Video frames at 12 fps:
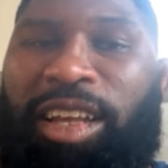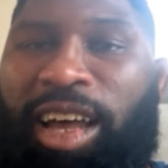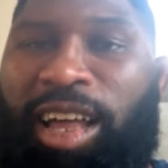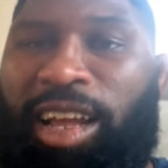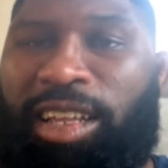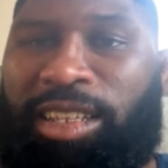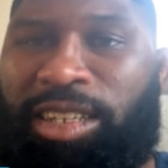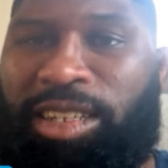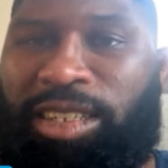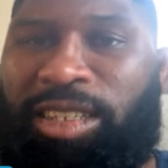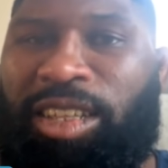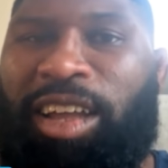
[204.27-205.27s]
I like
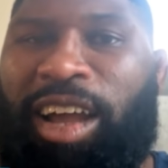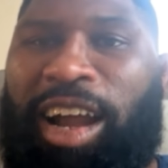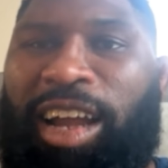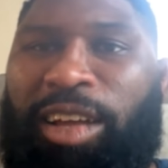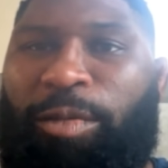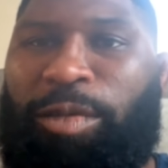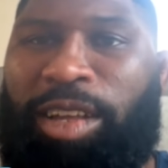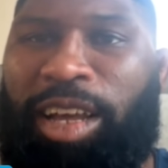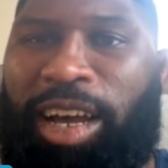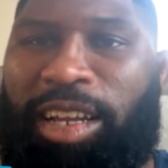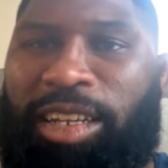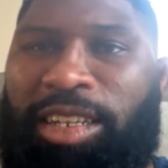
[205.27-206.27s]
the tight end we
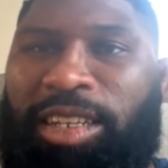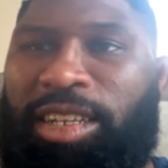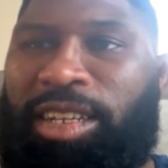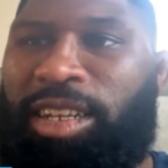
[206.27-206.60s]
got.